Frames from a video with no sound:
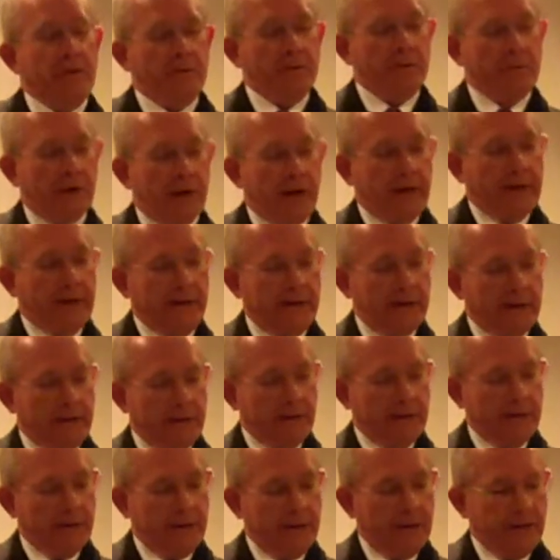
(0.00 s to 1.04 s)
who I
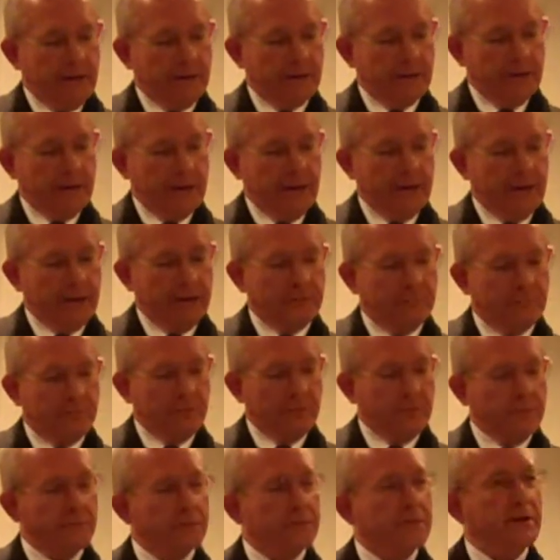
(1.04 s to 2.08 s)
can
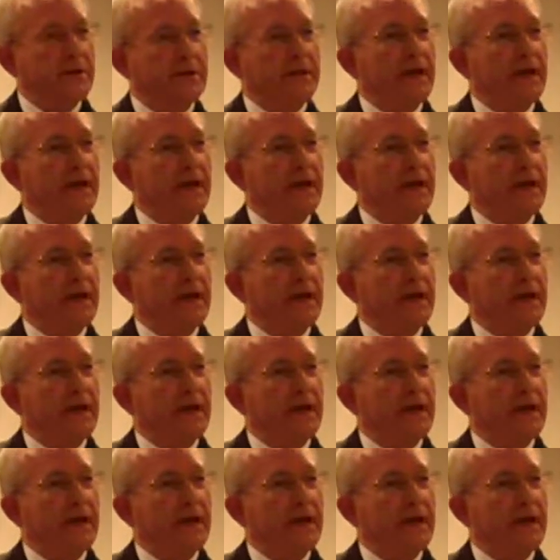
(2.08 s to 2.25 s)
introduce,